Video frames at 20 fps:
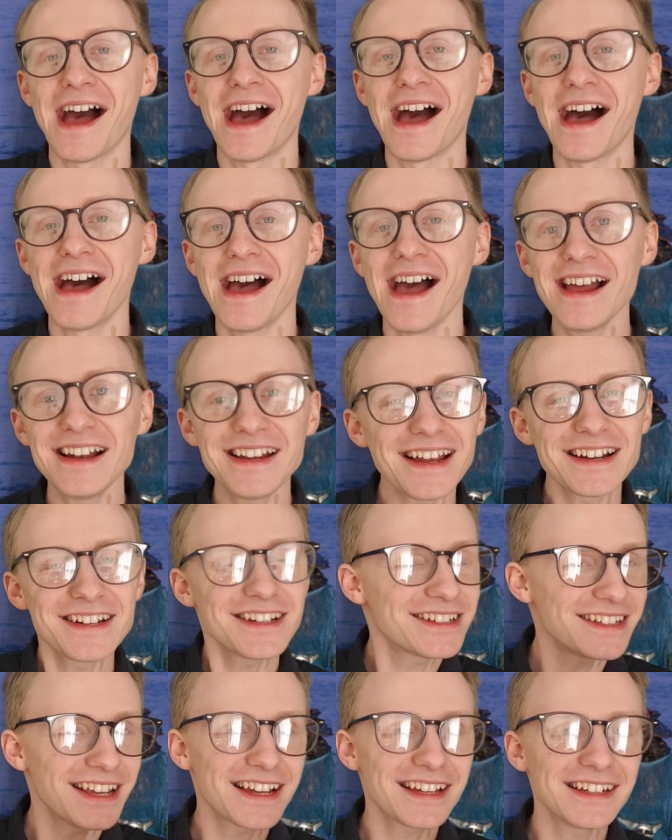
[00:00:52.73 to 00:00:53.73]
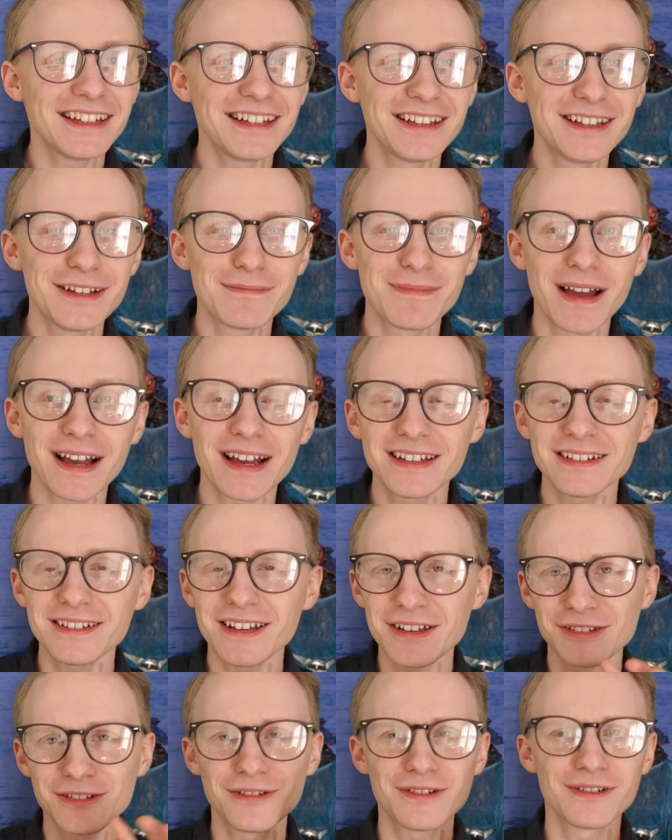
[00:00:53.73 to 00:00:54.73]
And yeah, just take a little look back as
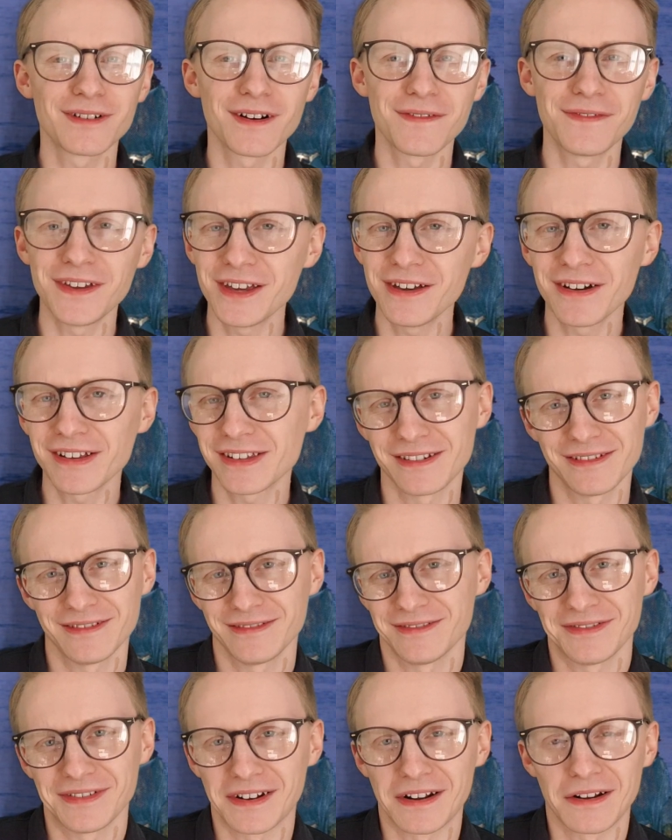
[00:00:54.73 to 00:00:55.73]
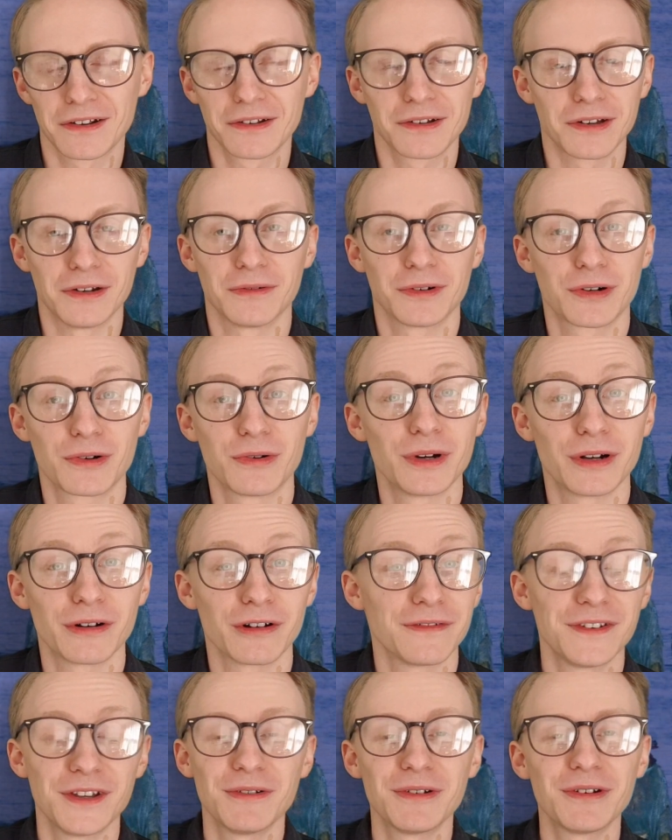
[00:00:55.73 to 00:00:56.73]
a sort of review. I don't know if I'm going to recall it a
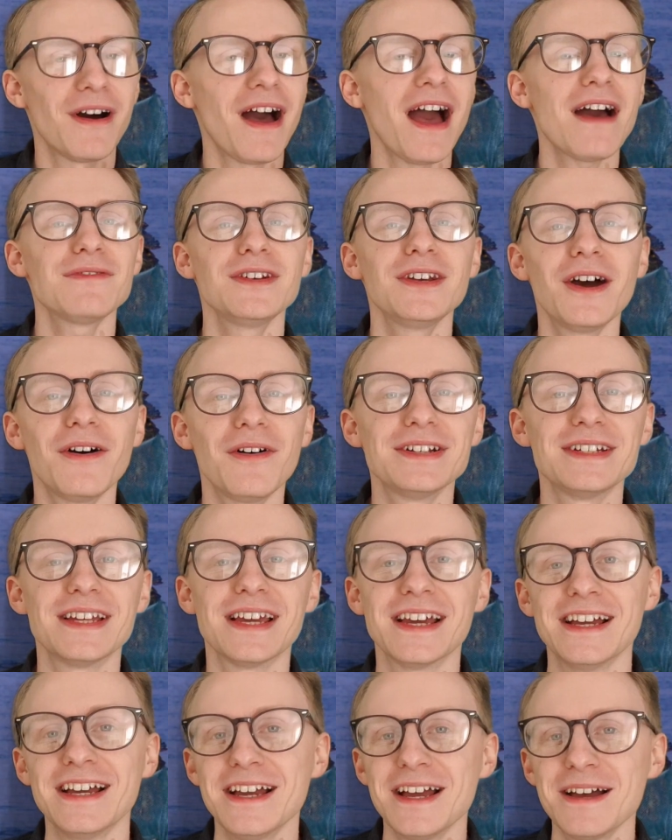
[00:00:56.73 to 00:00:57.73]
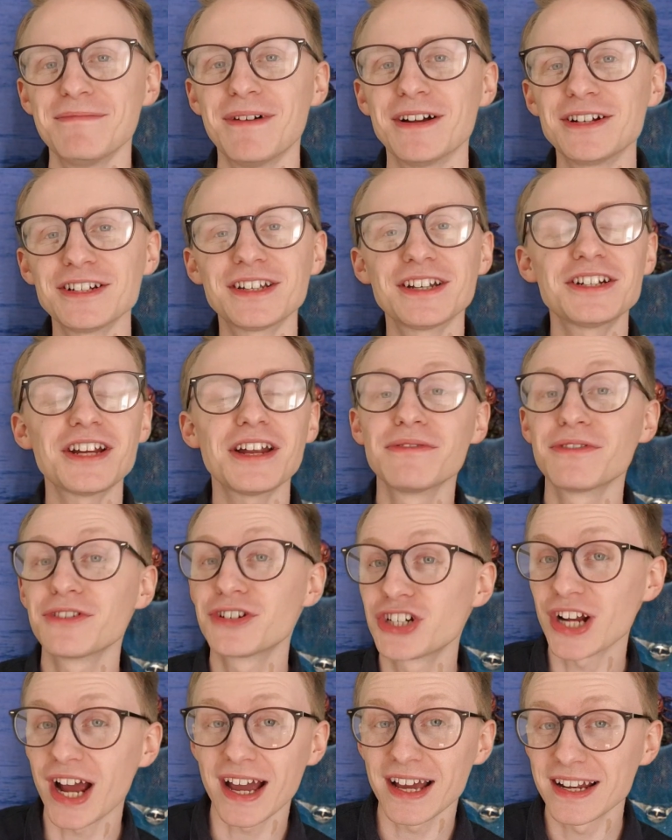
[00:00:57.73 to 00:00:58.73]
review or not. I have no idea. But just a general
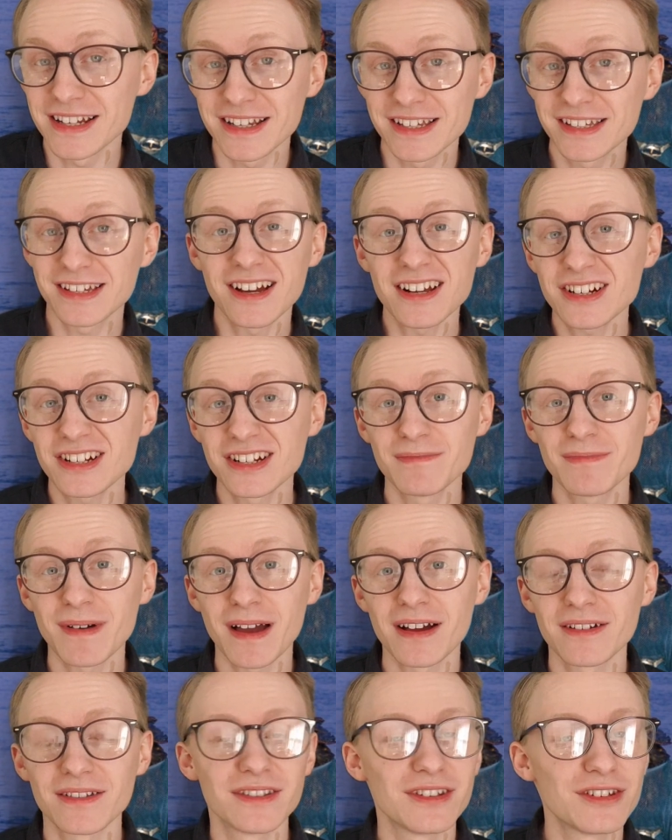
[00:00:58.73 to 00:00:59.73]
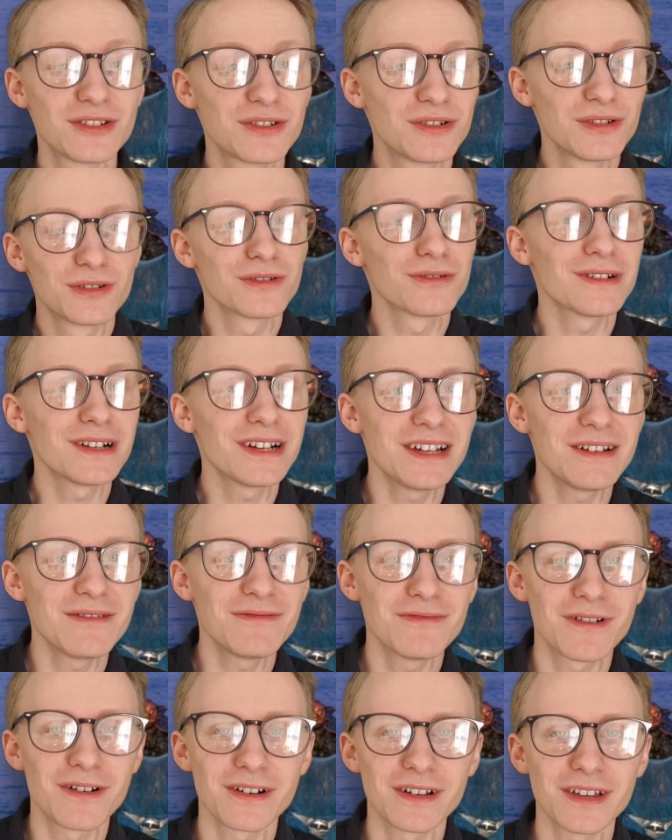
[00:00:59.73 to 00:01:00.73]
chat and discussion about the story,
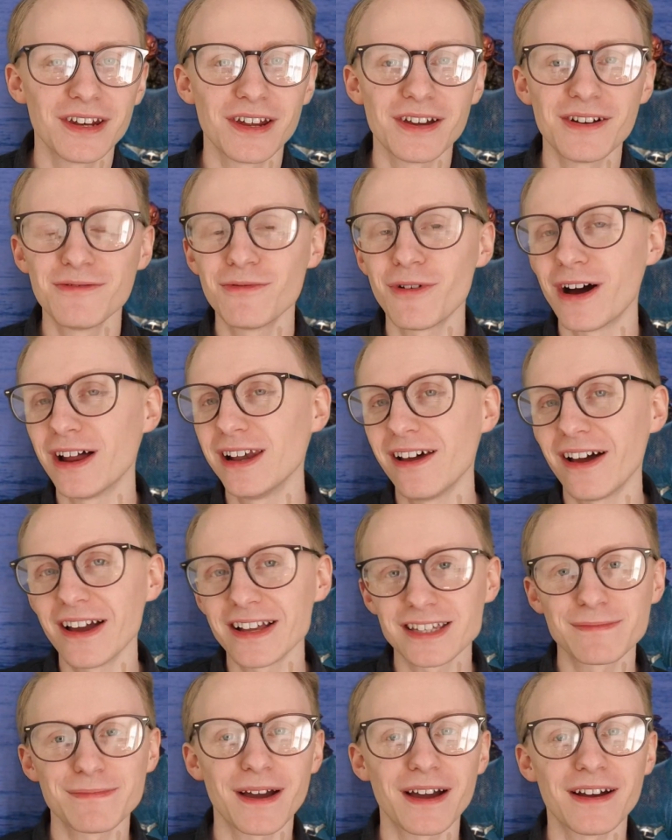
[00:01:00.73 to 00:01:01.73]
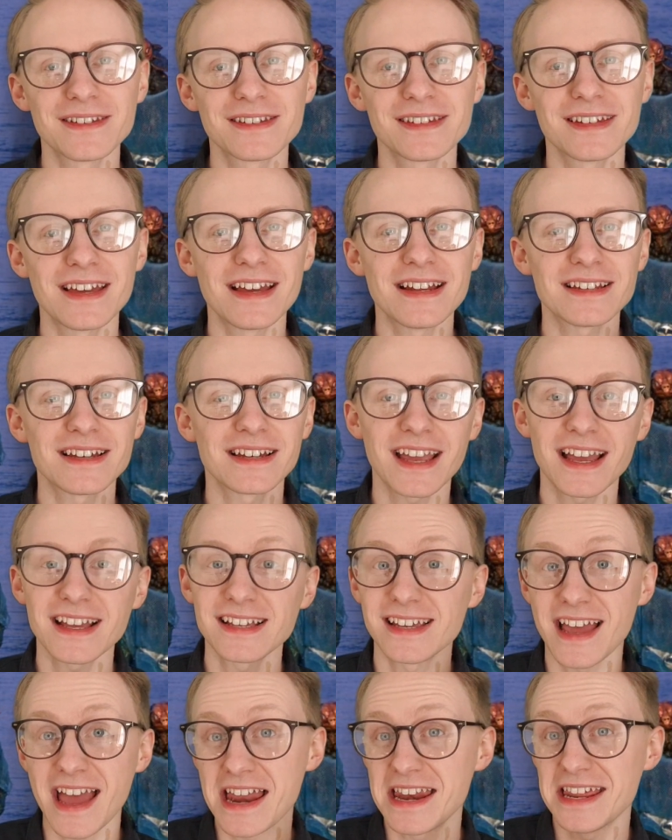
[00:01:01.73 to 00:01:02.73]
what I liked about it. I
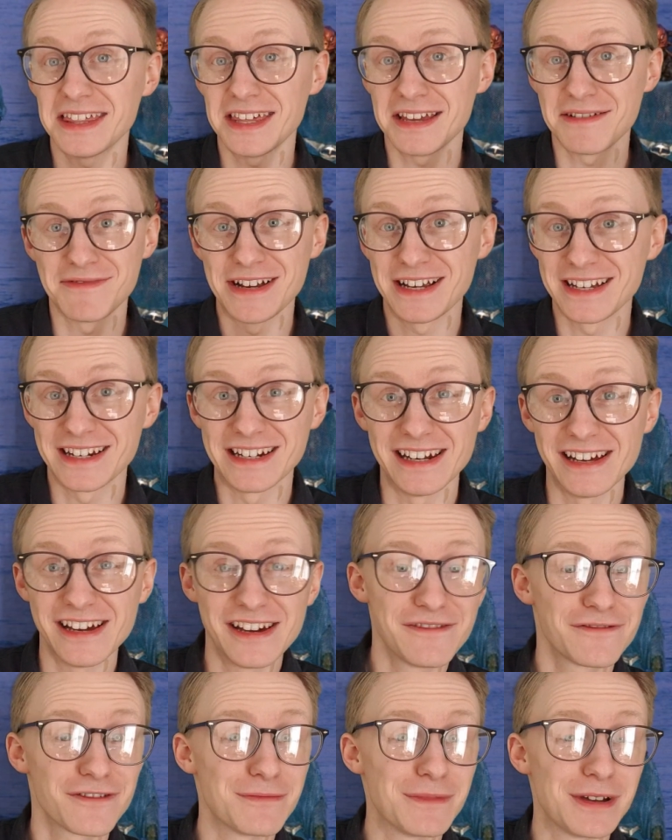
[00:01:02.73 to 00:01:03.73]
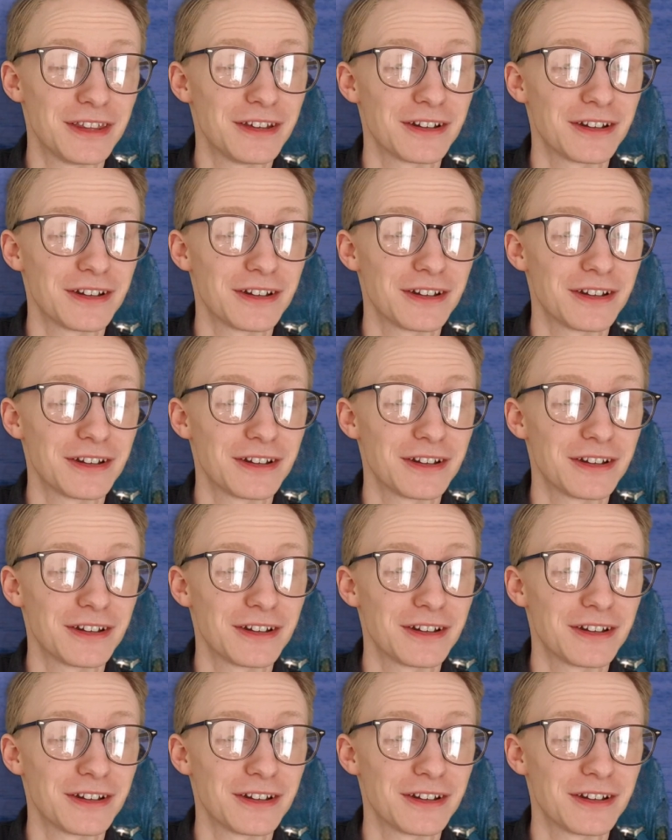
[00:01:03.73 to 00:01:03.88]
guess anything we can learn from it